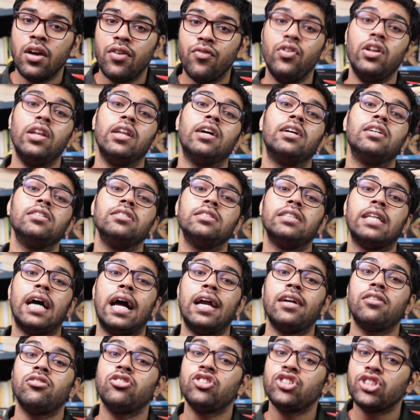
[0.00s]
we learn
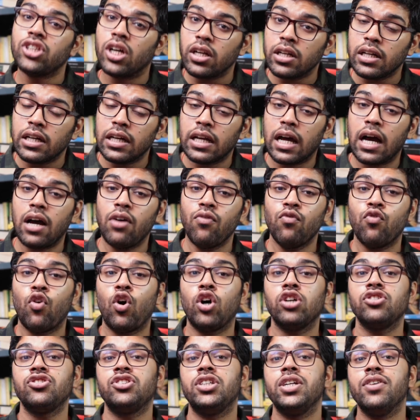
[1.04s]
that Sharkara
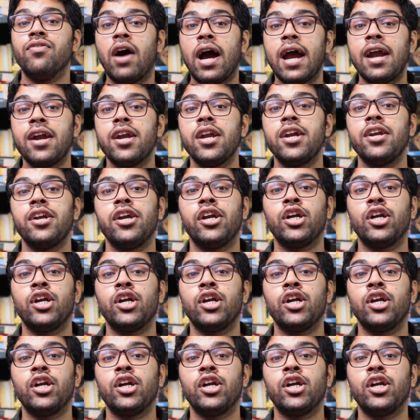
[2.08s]
was divided